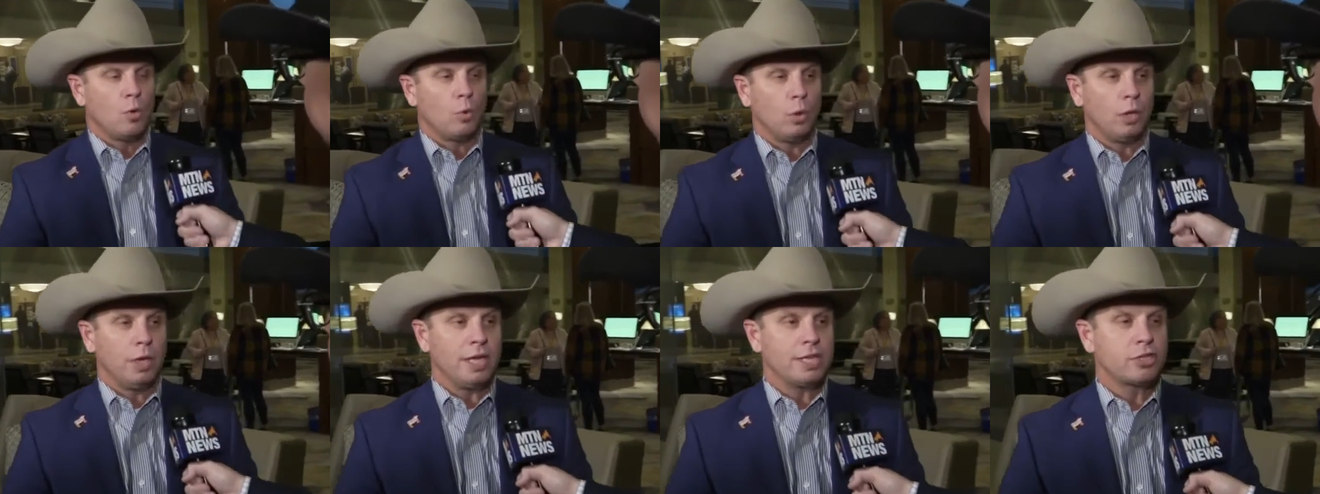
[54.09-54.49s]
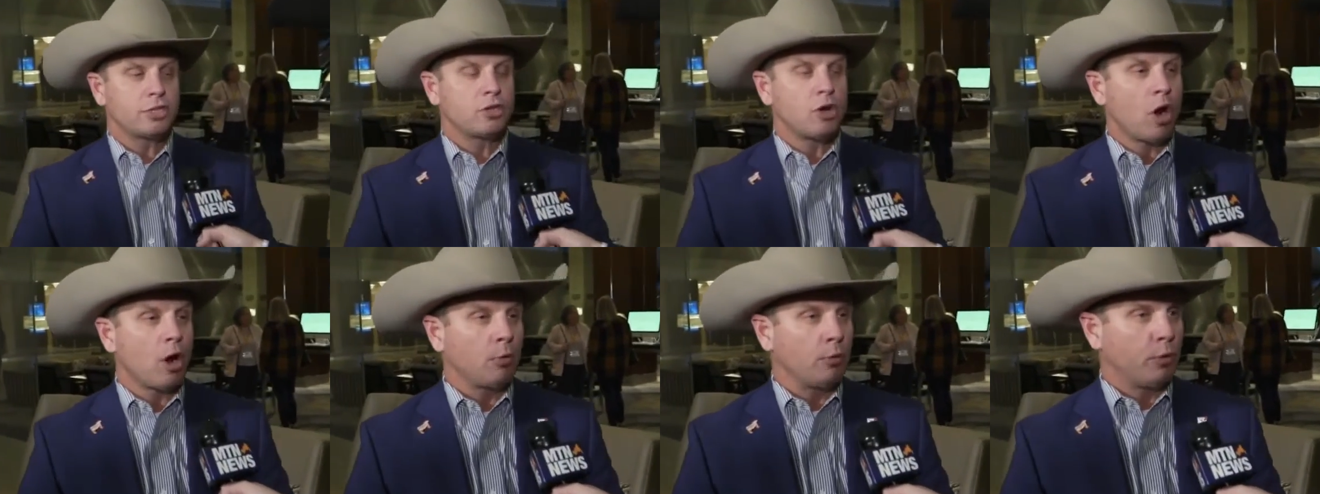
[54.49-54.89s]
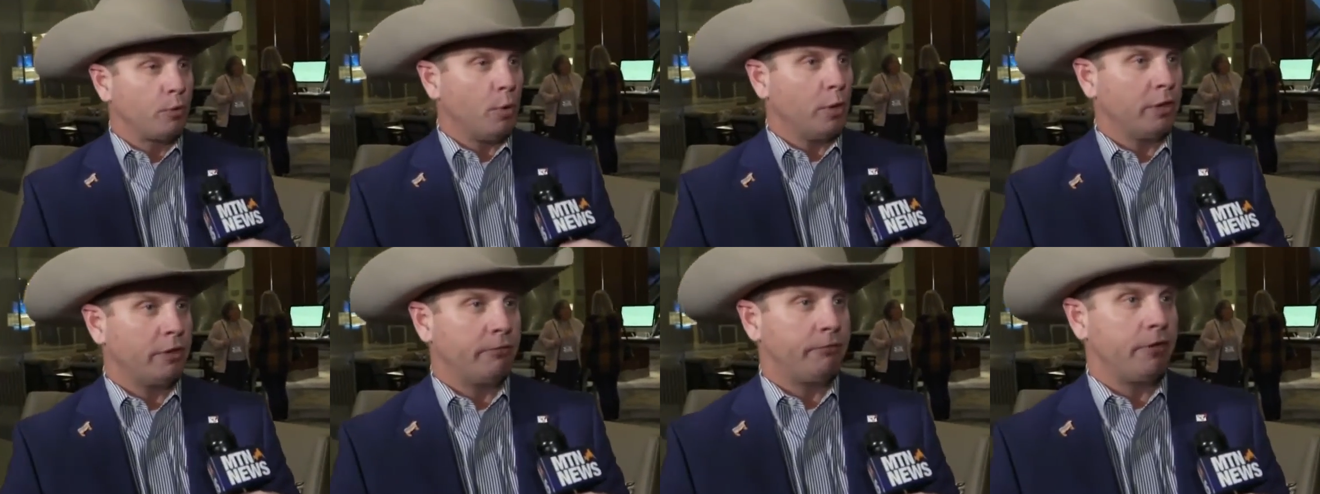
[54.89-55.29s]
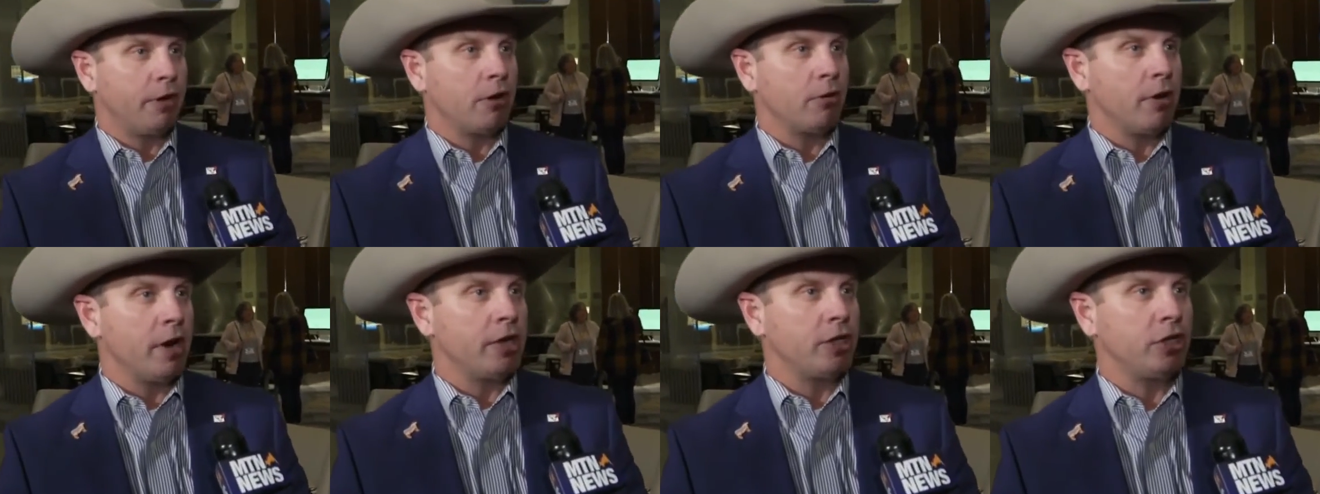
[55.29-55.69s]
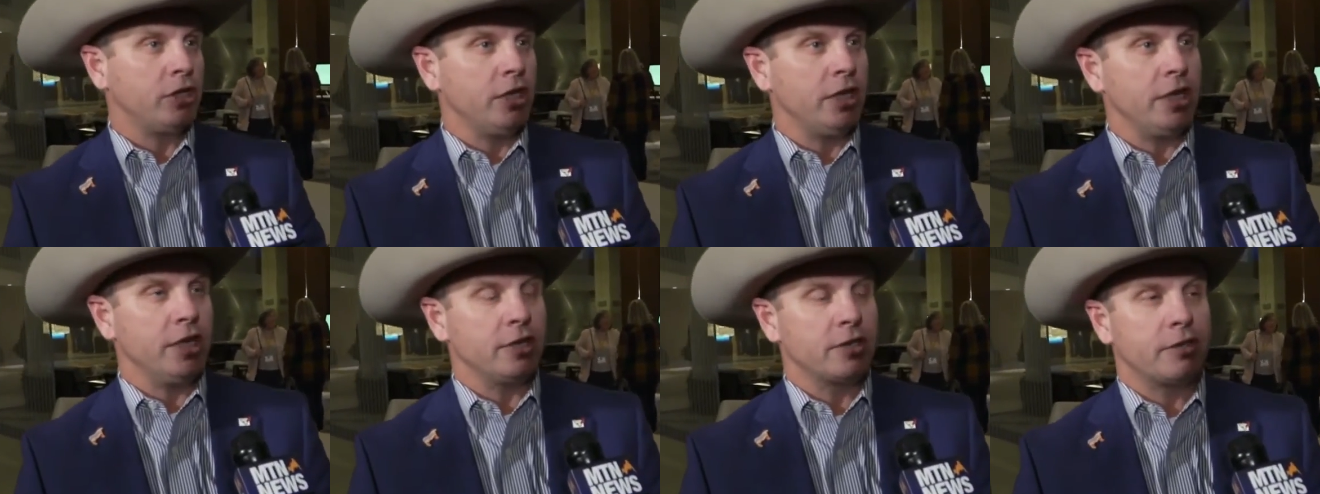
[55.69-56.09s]
Well, let's start with what the
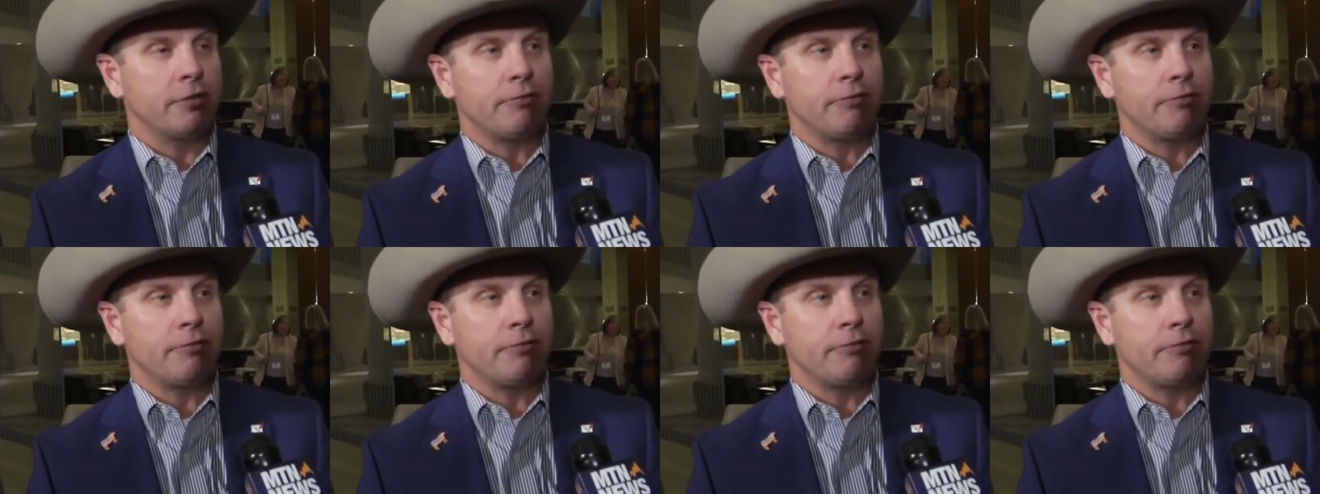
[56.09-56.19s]
Federation is.